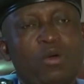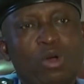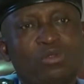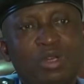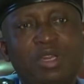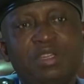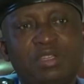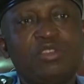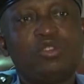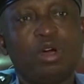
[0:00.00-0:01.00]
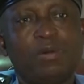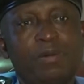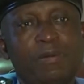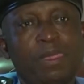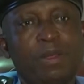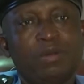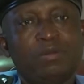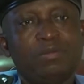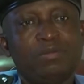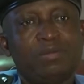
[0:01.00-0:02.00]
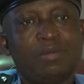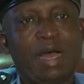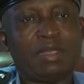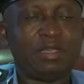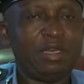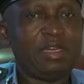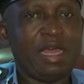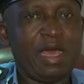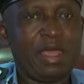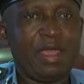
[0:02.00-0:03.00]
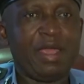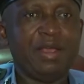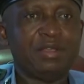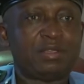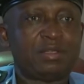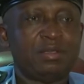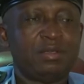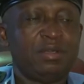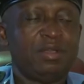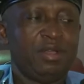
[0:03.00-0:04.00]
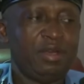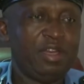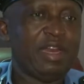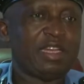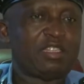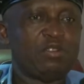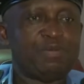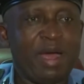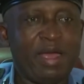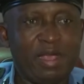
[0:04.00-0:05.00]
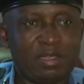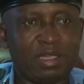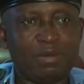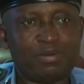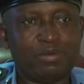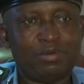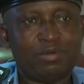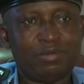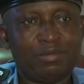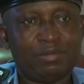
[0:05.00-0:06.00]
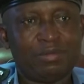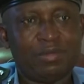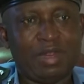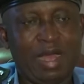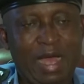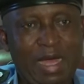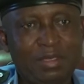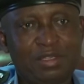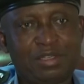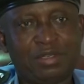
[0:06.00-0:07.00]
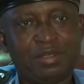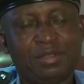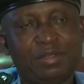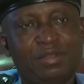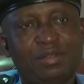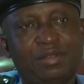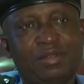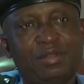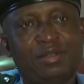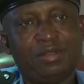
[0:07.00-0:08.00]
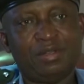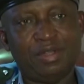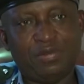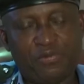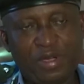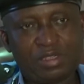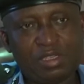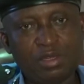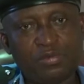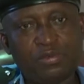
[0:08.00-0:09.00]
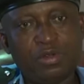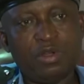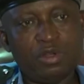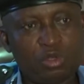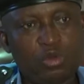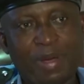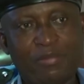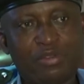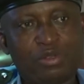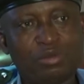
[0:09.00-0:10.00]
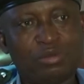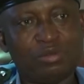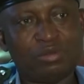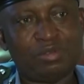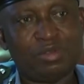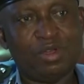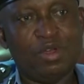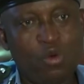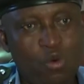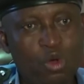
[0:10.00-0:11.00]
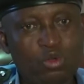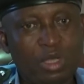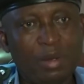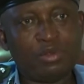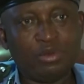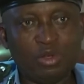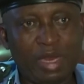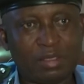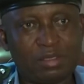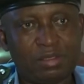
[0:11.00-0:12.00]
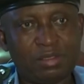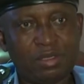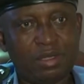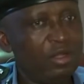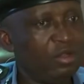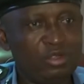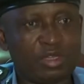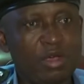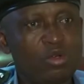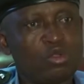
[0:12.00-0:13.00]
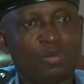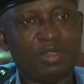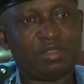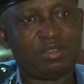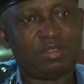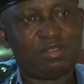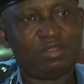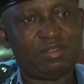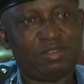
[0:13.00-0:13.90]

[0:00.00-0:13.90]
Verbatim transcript: What you need in this job as a leader is leadership by example and effective supervision. Once you're able to do that, you can go to places